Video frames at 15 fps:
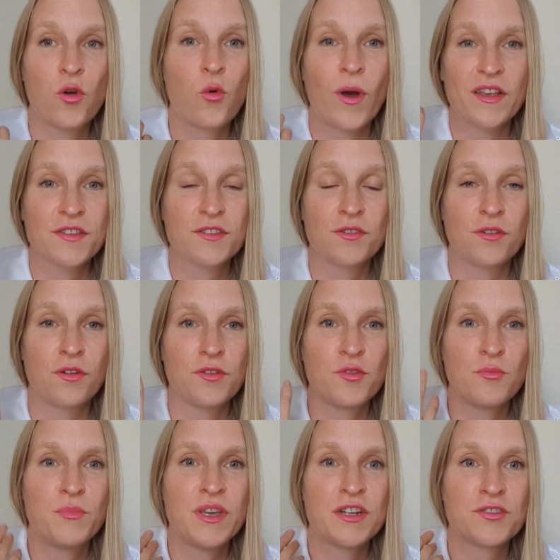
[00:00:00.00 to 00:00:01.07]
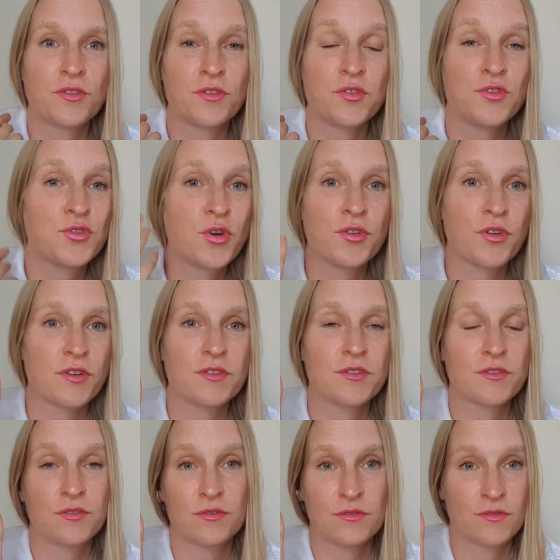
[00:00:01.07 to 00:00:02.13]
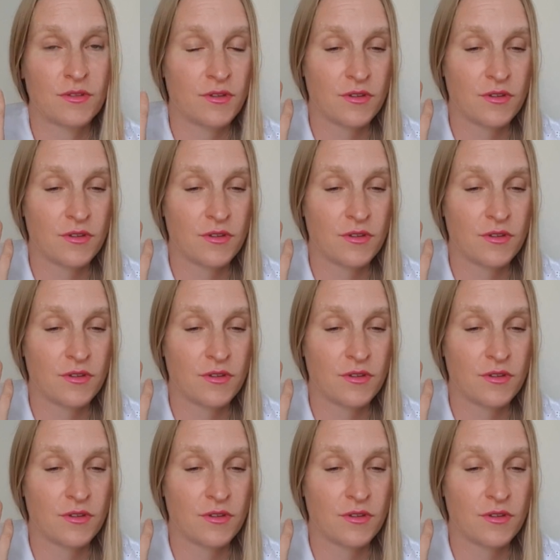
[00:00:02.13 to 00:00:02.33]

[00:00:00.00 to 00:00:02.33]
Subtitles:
croissant, you binge on donuts,